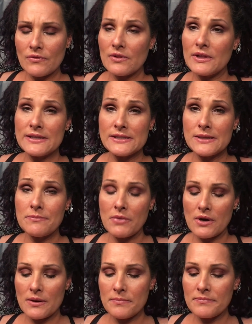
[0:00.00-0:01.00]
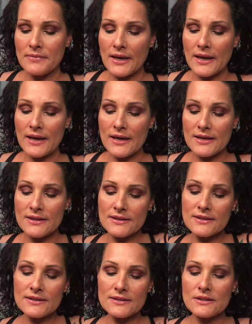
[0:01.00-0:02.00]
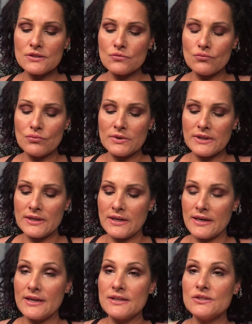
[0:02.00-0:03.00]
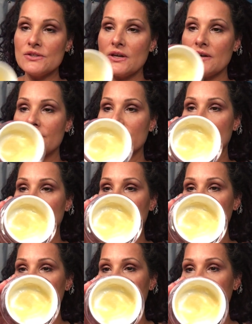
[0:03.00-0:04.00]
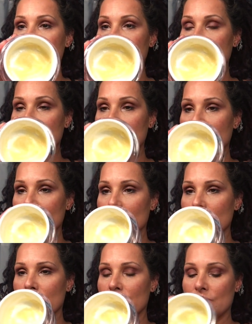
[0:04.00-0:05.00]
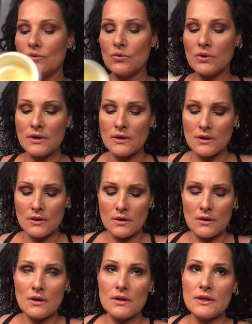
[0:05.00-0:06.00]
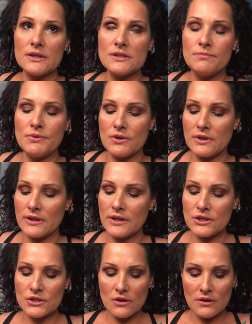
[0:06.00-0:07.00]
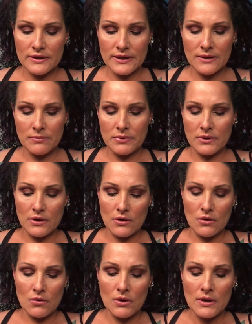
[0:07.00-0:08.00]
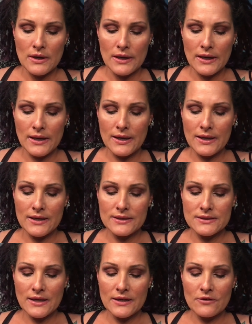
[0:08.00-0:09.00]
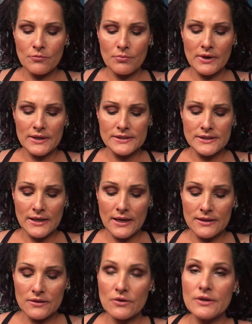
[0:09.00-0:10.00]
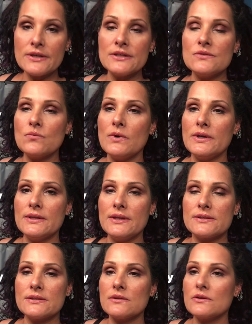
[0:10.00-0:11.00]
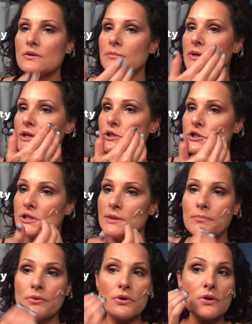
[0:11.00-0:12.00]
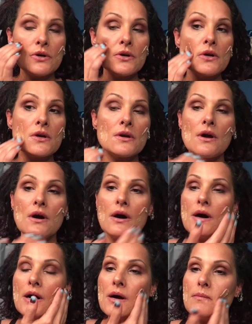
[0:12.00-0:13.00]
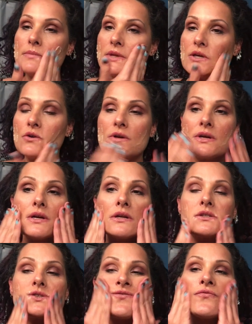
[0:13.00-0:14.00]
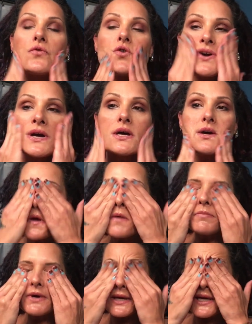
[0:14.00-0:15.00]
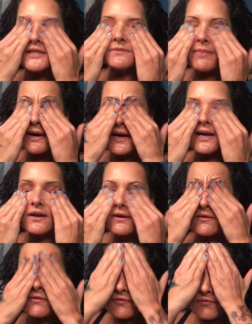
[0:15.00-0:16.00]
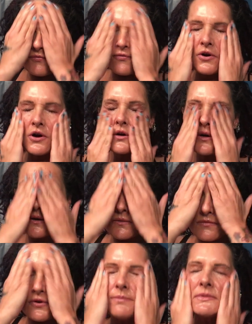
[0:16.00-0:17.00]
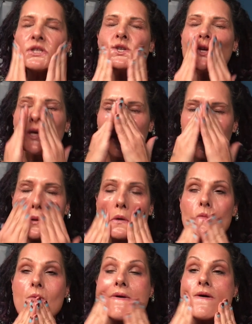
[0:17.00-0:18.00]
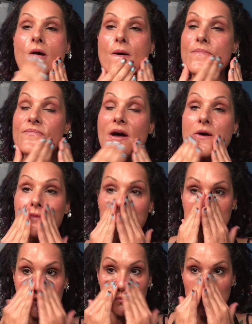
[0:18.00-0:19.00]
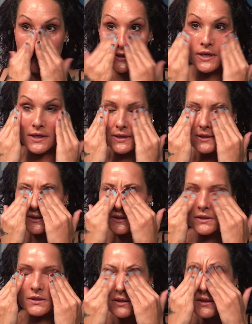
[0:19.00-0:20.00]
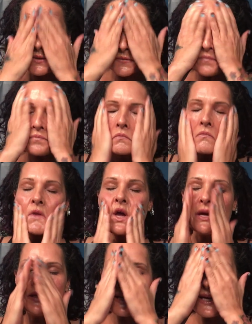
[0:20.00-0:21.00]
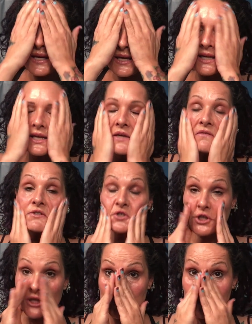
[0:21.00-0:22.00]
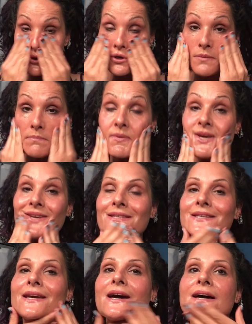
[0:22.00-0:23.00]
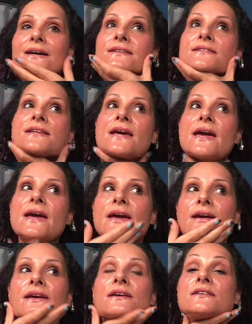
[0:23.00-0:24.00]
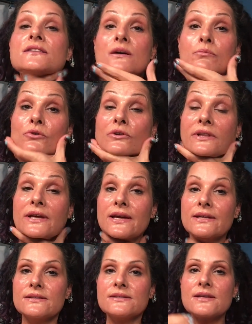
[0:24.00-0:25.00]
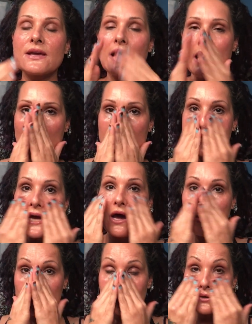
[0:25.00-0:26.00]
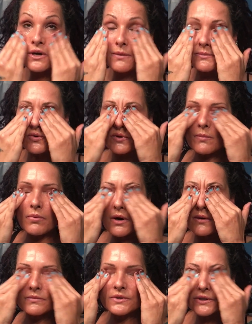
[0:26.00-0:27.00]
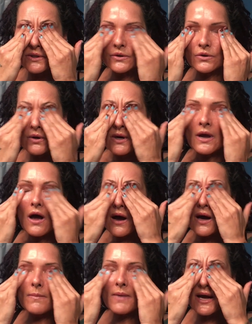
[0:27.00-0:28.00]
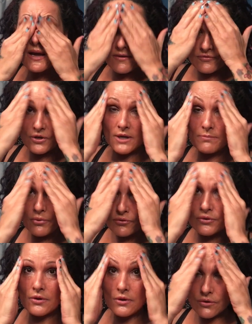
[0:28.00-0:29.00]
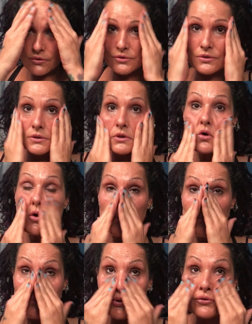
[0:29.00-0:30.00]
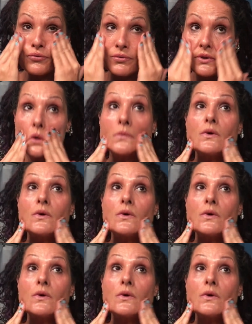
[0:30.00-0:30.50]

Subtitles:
cleansing balm, and this is really nice. You have to get this through, I think it's Beautylish. I'll link it below. It is kind of pricey, and there is one that's a little bit cheaper that you can get on Sephora, but it's by Pharmacy. That one's really nice. And then even cheaper, Pixie has a double cleanse, and that also comes with a balm too. I have tried both of those. They're both really